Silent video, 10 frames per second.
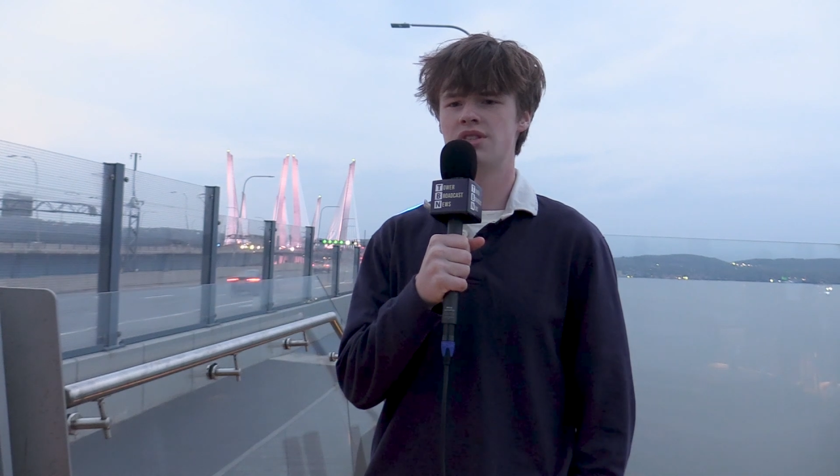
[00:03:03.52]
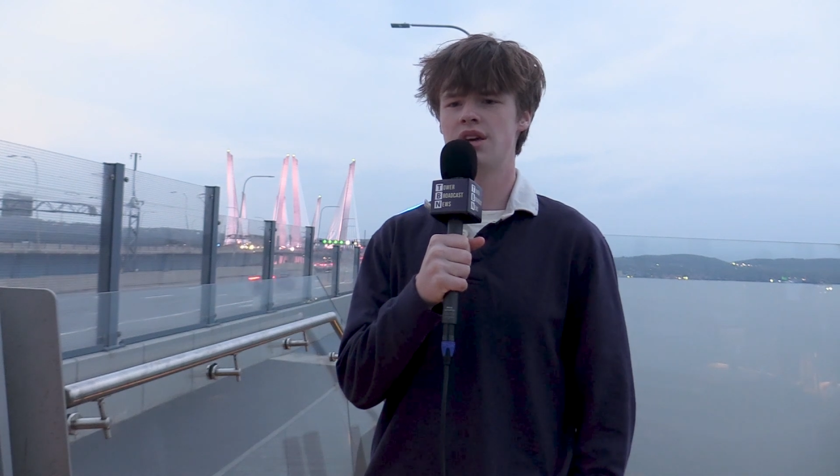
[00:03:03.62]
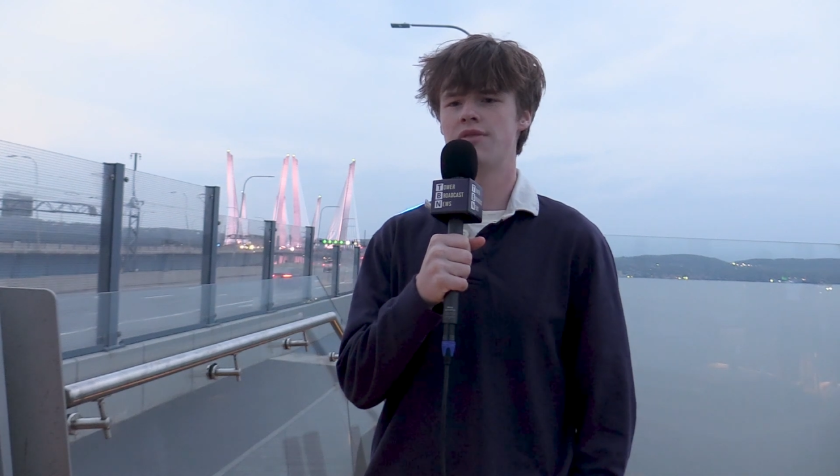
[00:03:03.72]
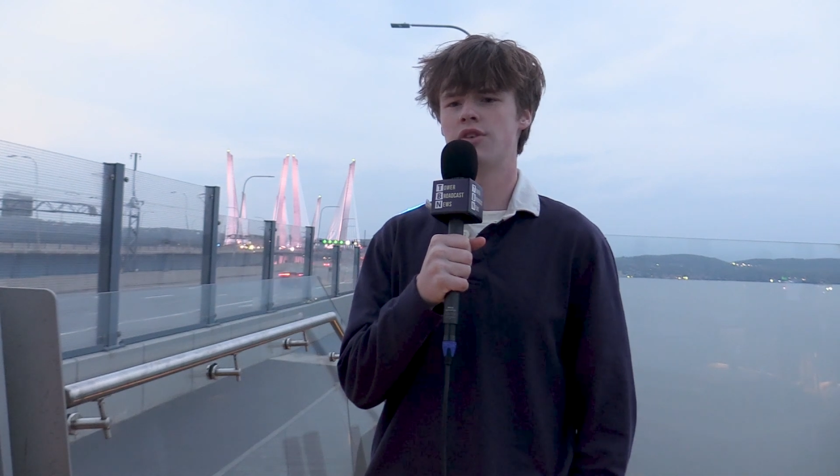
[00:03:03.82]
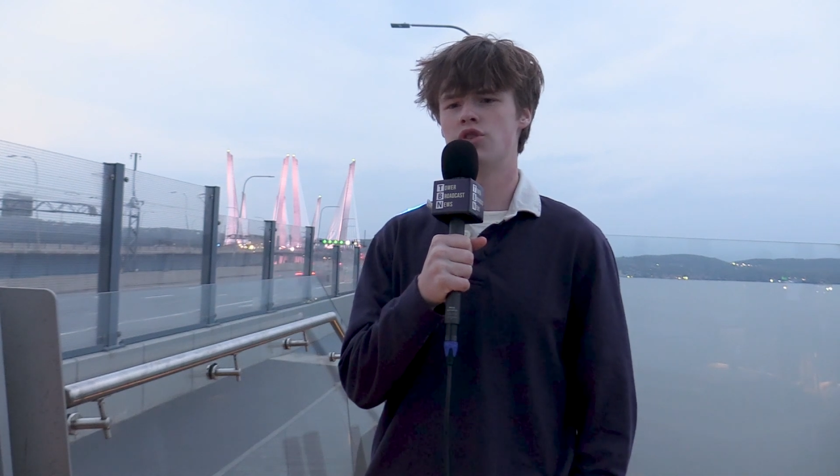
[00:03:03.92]

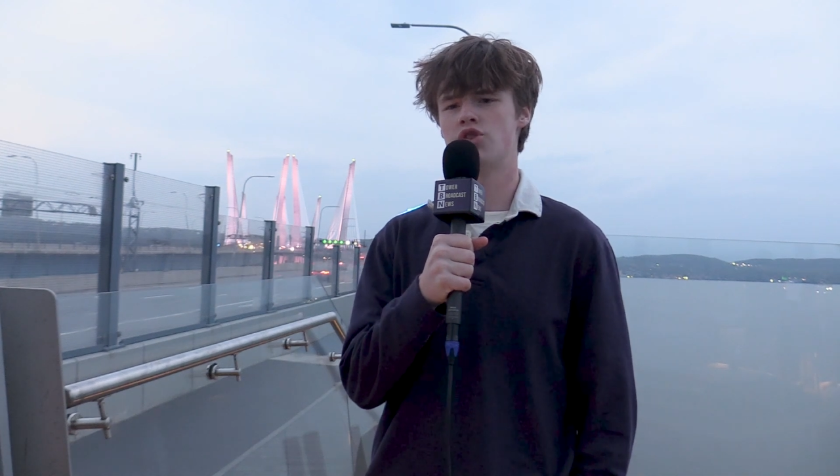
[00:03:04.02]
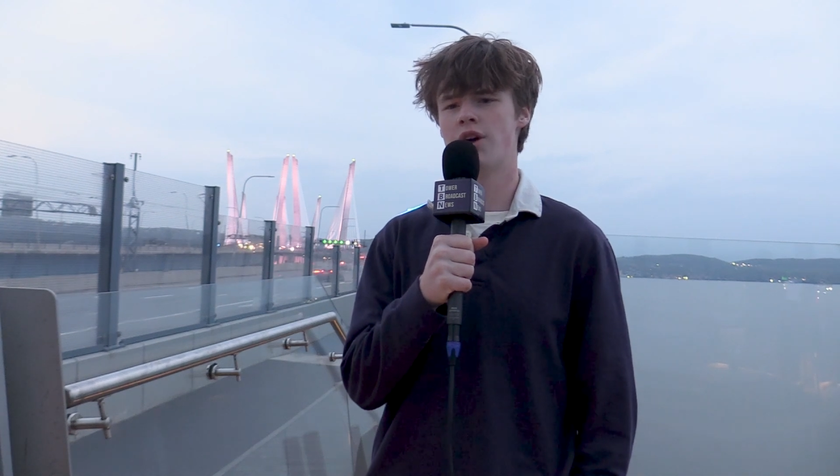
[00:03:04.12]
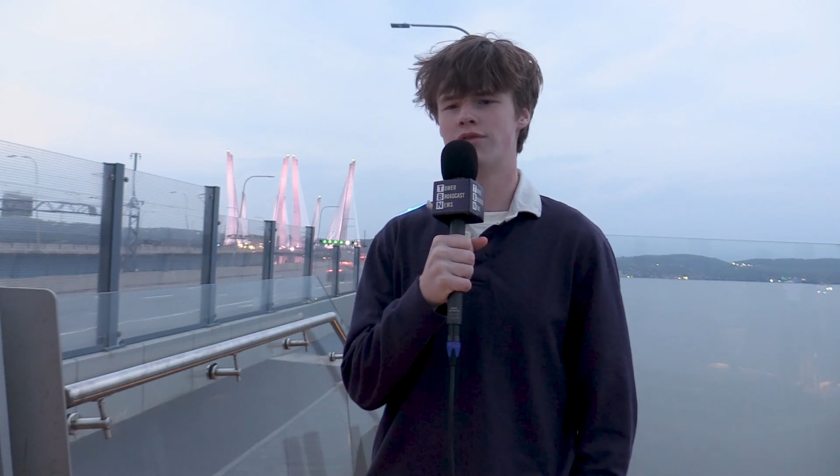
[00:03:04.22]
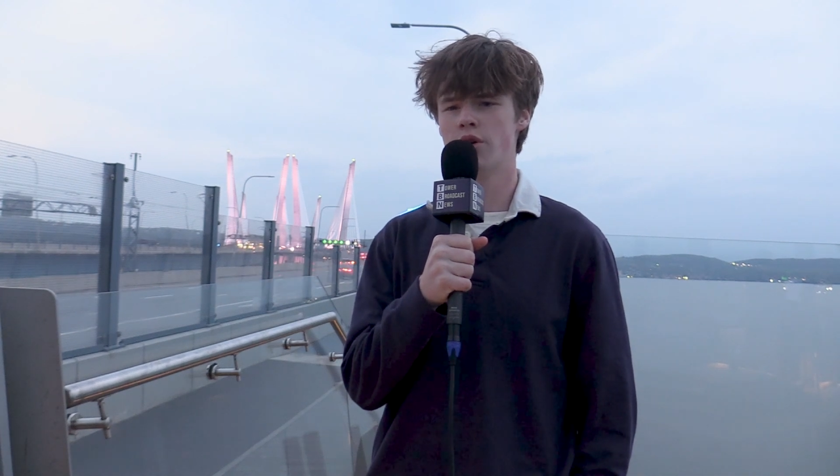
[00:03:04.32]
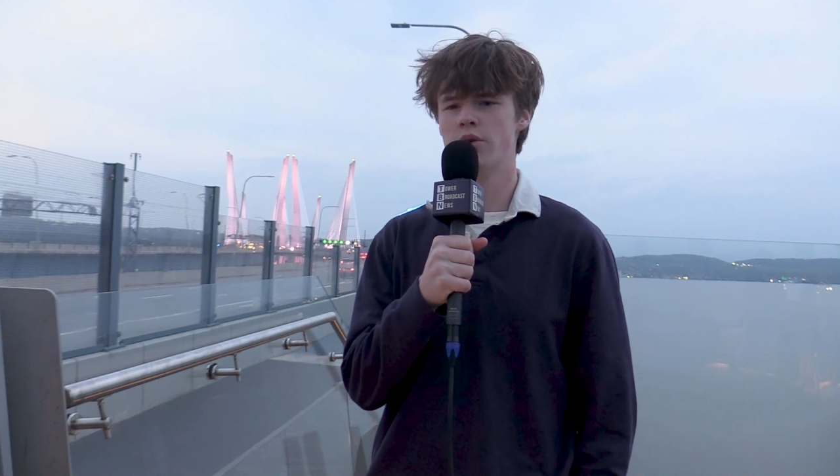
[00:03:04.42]
safe and you should
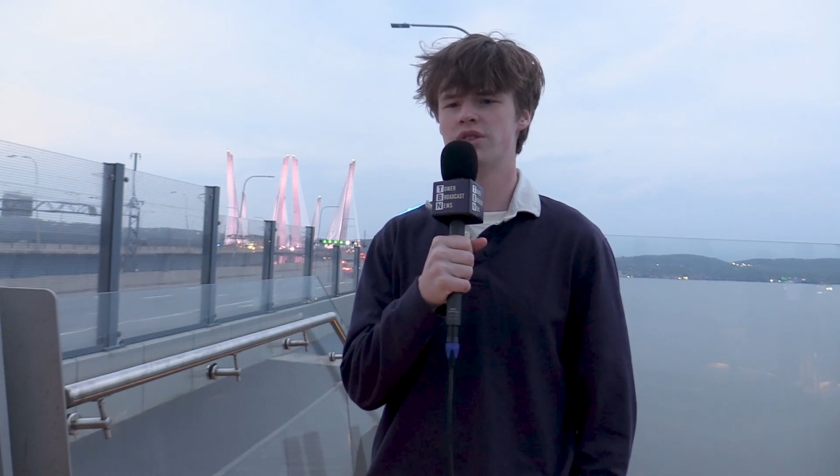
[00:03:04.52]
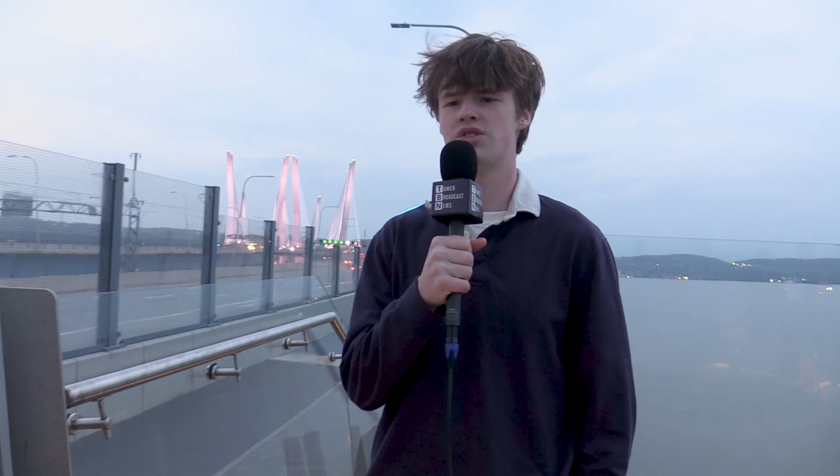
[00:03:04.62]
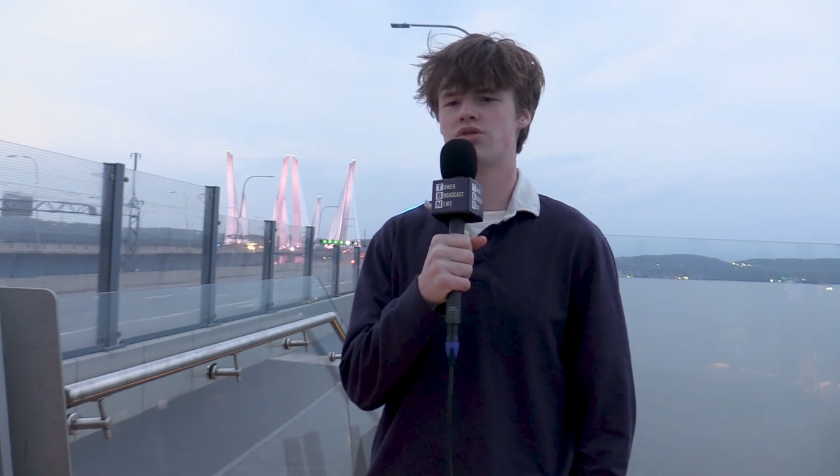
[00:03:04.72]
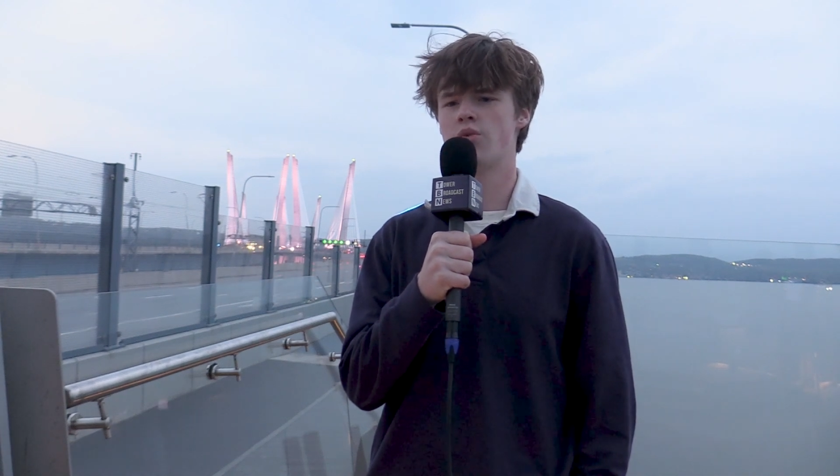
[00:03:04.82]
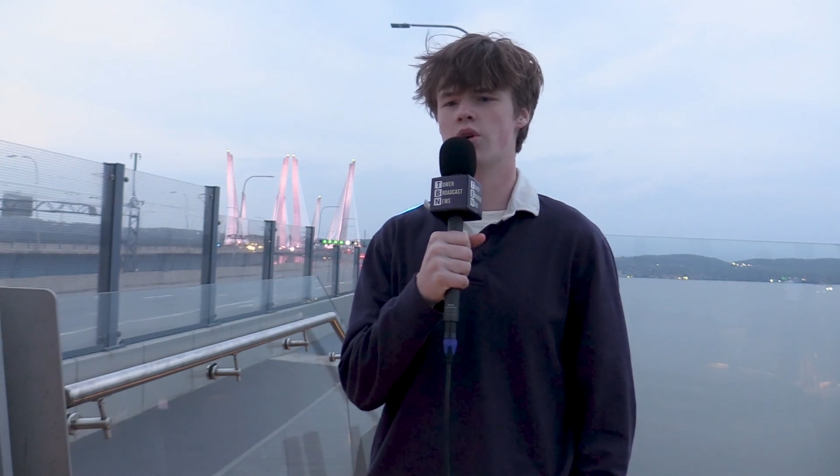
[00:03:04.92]
have no
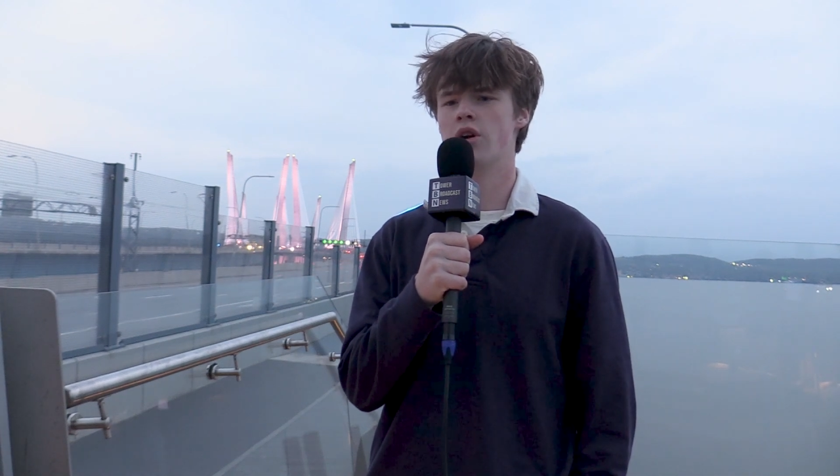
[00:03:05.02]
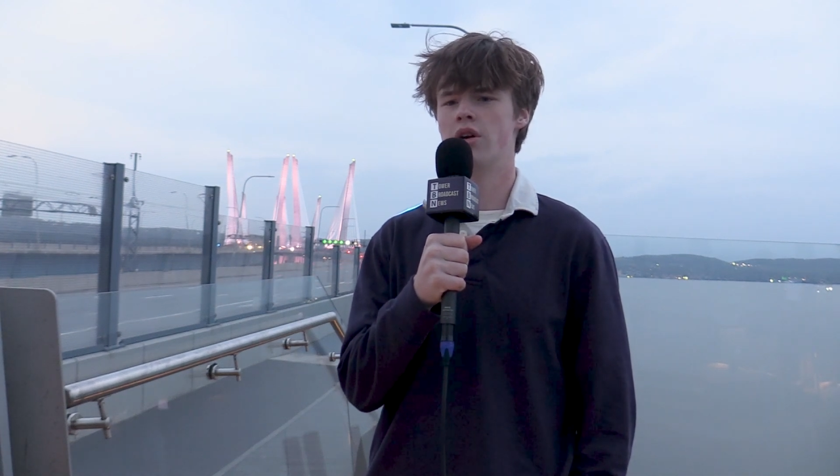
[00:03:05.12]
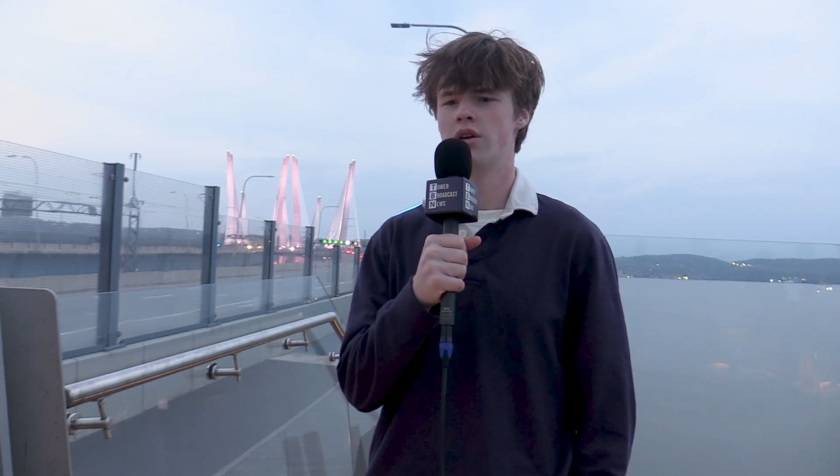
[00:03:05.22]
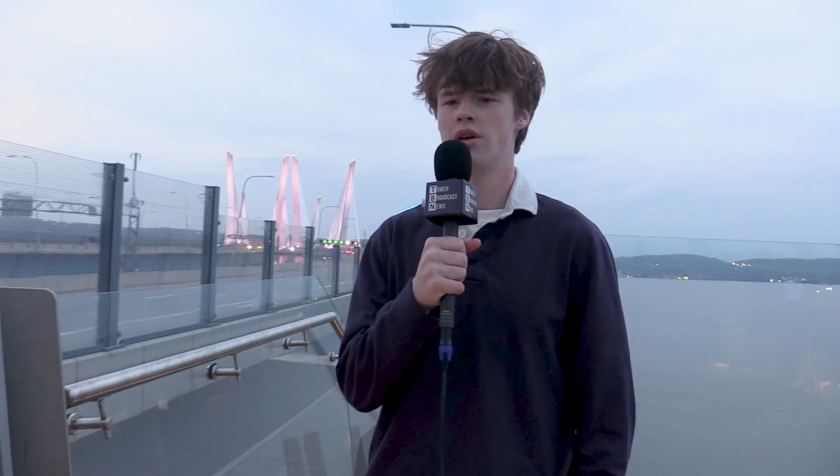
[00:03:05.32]
reason to worry.